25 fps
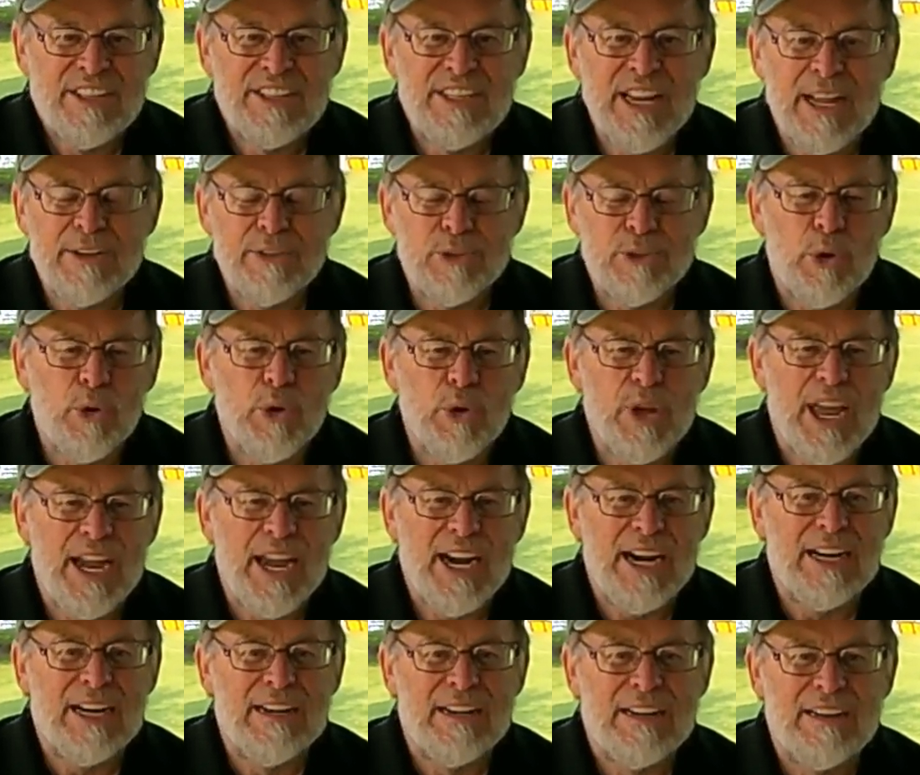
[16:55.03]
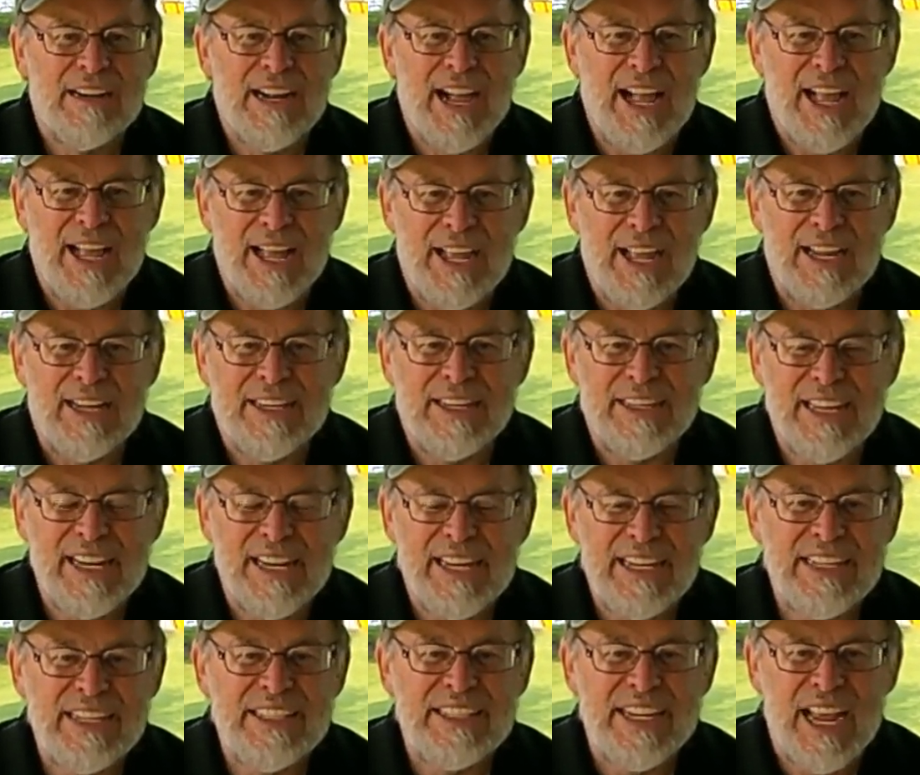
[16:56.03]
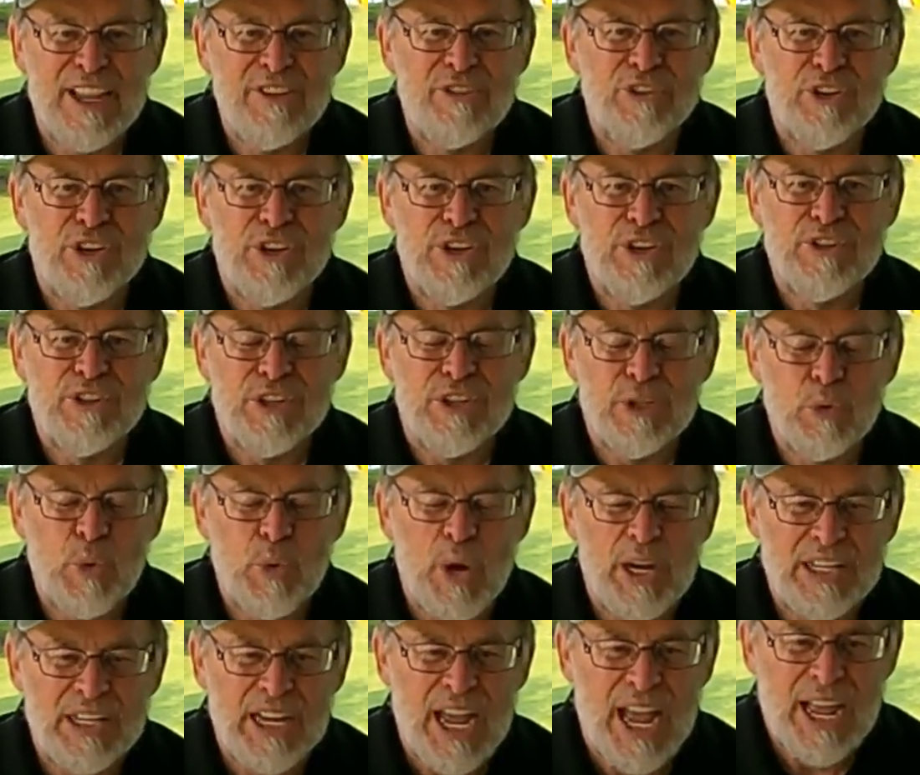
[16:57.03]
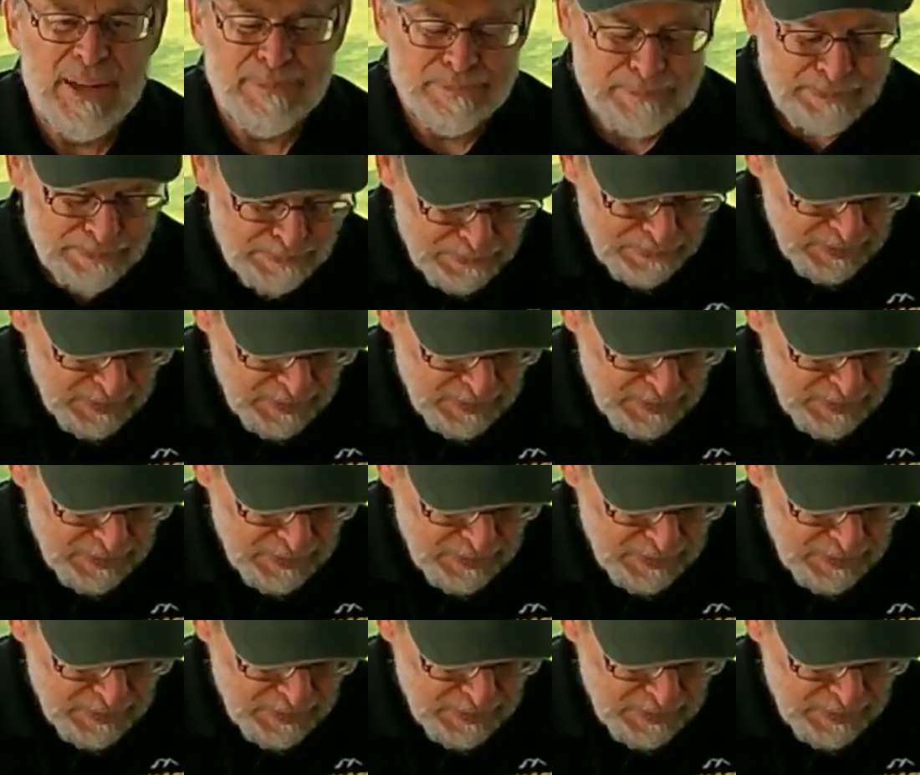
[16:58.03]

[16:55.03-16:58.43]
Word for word: dental care and getting dentures and whatnot.